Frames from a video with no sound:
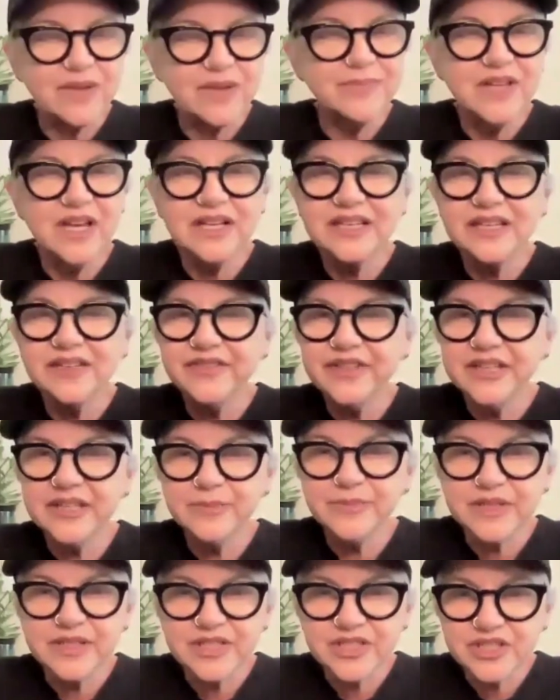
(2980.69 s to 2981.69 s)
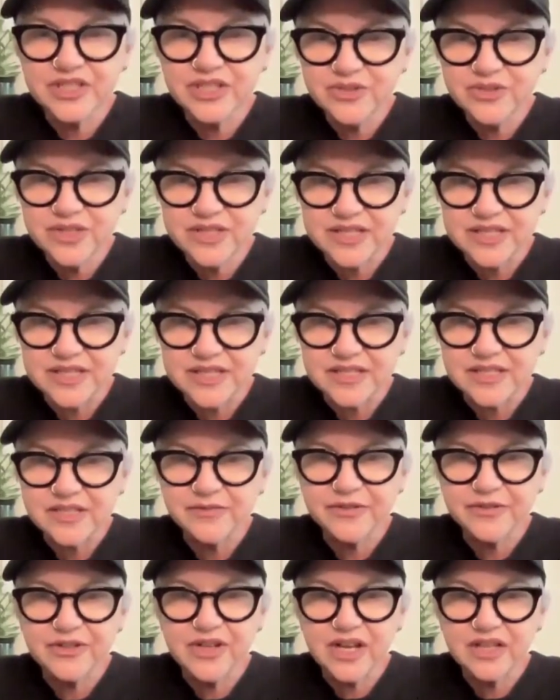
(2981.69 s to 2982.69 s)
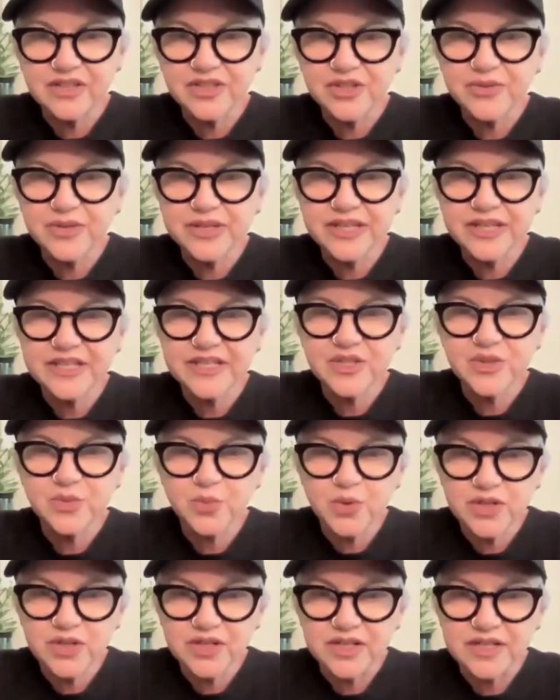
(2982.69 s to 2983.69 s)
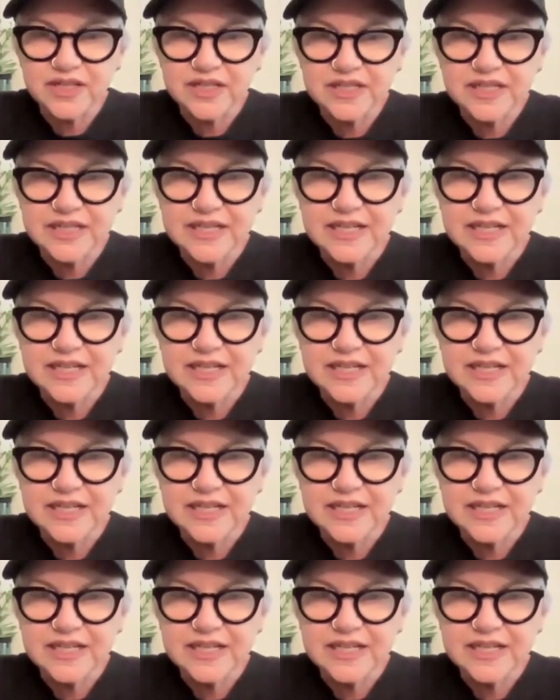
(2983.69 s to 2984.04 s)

I'm not giving him excuses for not doing his work.